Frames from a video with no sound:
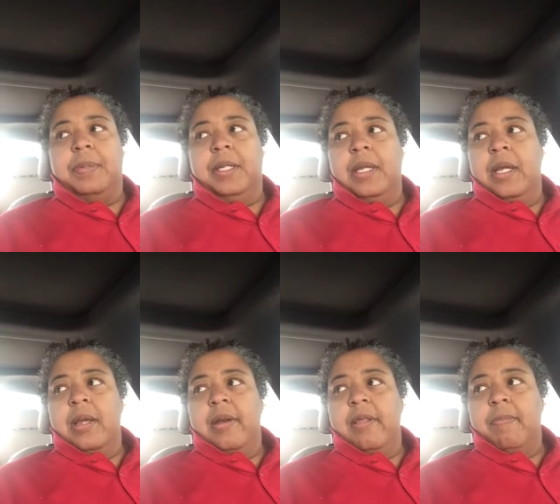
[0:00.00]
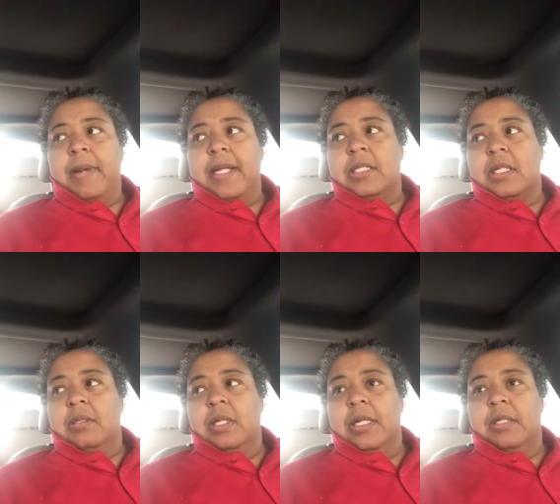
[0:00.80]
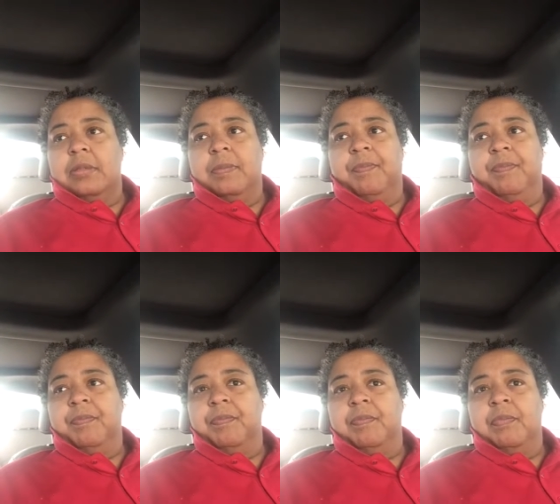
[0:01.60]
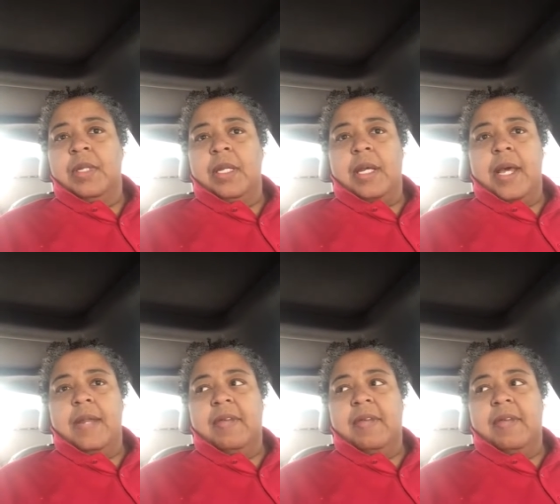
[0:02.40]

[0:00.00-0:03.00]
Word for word: But this place, you know, I didn't